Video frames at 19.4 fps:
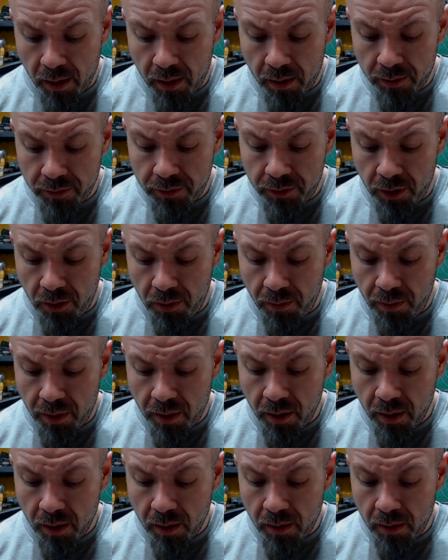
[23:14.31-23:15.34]
So
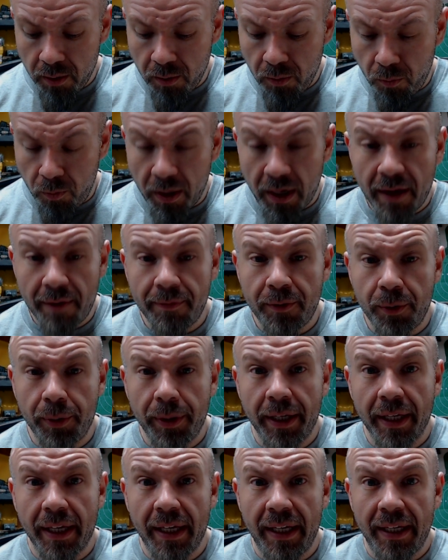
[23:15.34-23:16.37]
what I'm
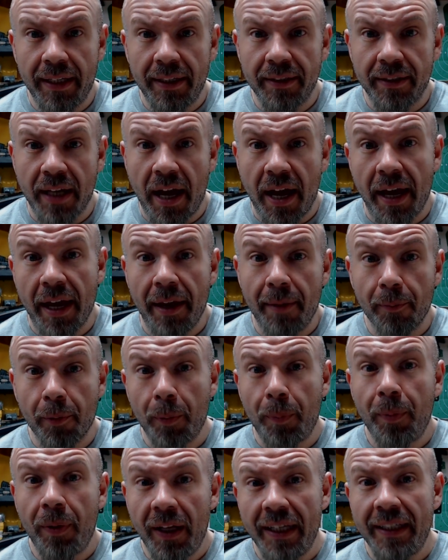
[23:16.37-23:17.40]
doing is I am
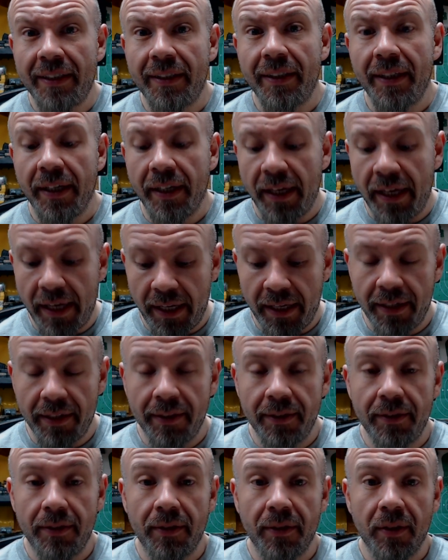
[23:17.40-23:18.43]
replacing
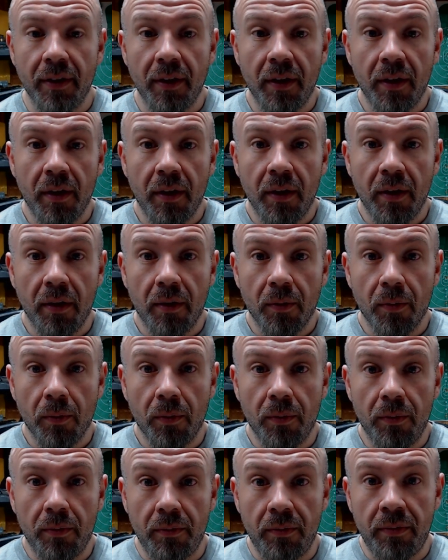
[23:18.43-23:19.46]
his
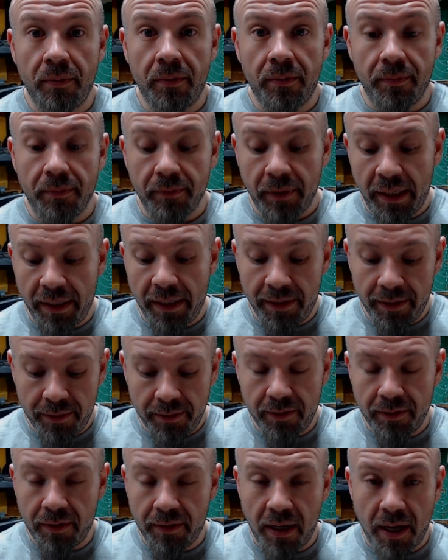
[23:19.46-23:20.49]

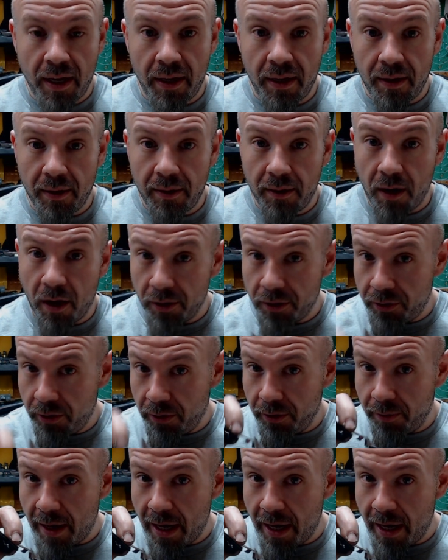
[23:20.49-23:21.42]
Arsenal